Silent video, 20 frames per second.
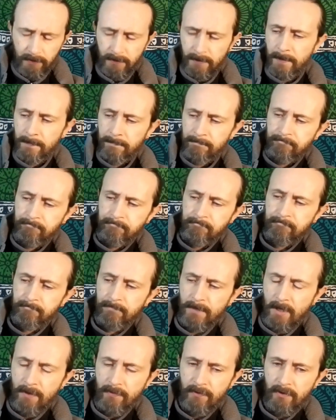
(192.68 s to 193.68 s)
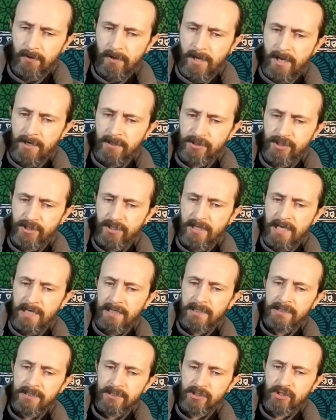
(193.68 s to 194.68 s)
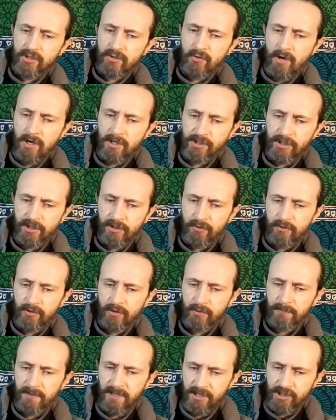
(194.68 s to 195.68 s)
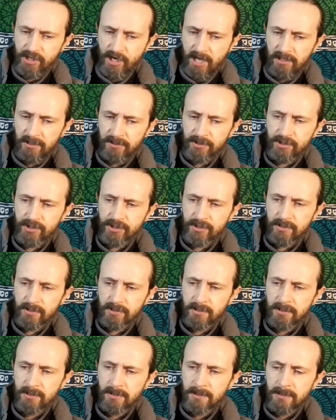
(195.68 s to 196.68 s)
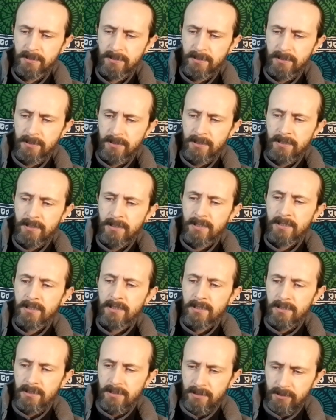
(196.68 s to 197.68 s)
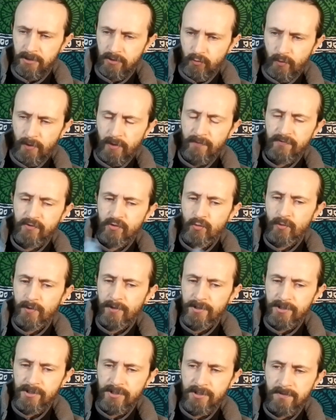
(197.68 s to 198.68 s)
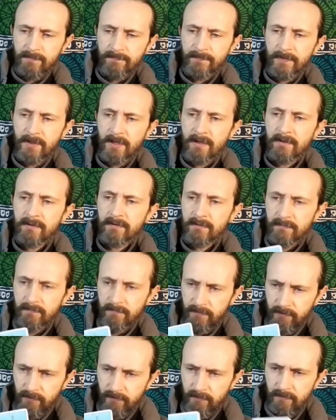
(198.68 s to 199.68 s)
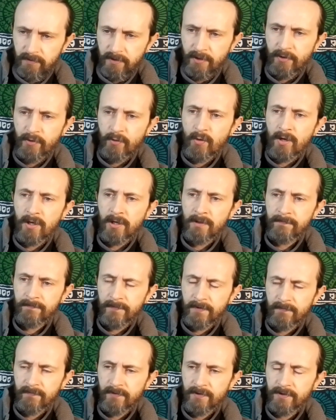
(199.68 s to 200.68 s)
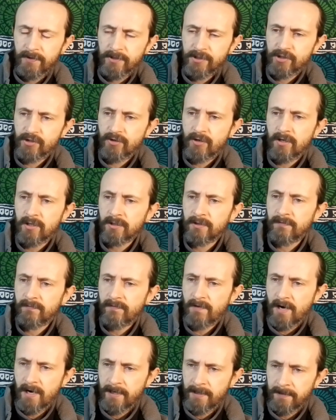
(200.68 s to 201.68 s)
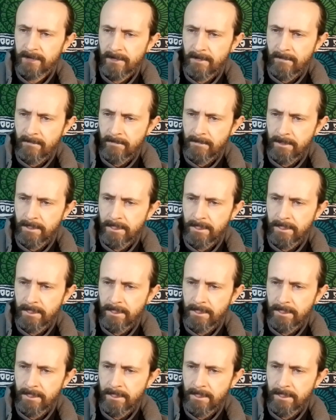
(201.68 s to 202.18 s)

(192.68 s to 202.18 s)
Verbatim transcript: Okay, the energy that is crossing you, it could be a challenge, is the Queen of Swords. There you are, a very strong divine